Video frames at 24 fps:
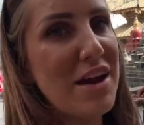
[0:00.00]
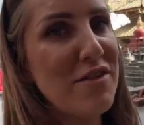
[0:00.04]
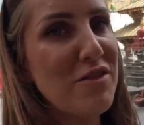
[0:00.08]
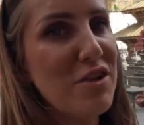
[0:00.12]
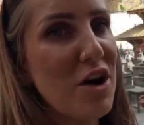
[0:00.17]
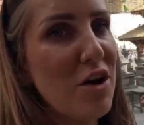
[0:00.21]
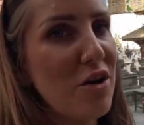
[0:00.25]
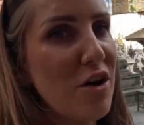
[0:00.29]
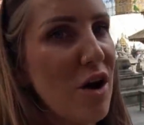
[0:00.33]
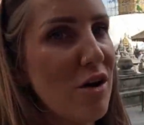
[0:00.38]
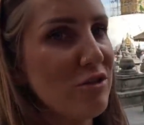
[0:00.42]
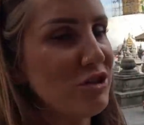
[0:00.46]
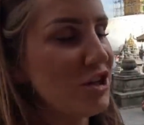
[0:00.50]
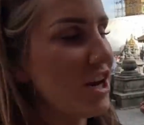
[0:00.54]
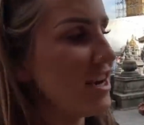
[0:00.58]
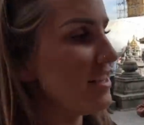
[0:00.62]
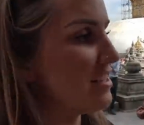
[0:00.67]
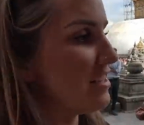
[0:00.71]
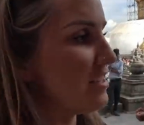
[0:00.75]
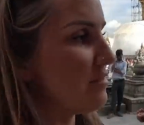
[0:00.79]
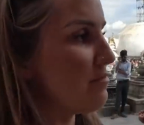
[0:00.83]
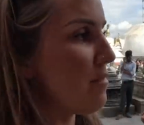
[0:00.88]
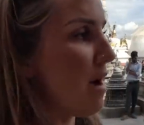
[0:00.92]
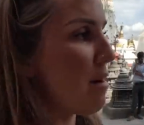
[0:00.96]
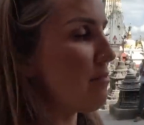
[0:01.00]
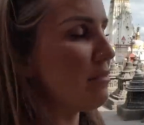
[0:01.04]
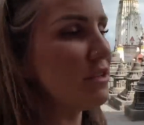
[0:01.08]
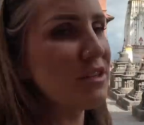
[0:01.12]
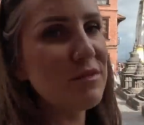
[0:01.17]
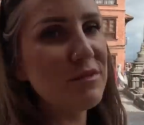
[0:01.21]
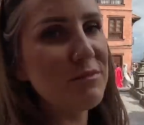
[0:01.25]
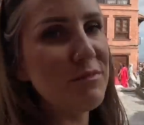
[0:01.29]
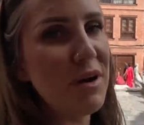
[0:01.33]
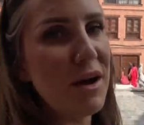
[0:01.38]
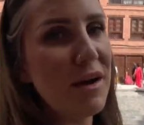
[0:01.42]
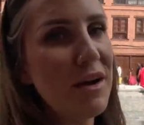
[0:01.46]
and if you don't know, Chase's mom
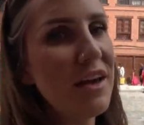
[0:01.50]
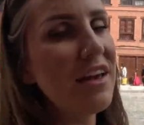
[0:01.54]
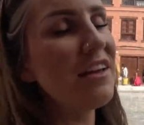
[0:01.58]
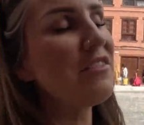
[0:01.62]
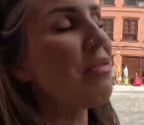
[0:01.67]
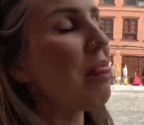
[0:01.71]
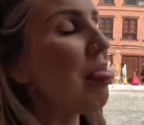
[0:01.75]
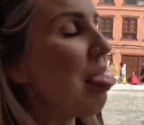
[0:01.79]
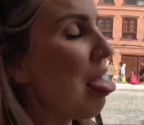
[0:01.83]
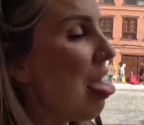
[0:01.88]
is, mom,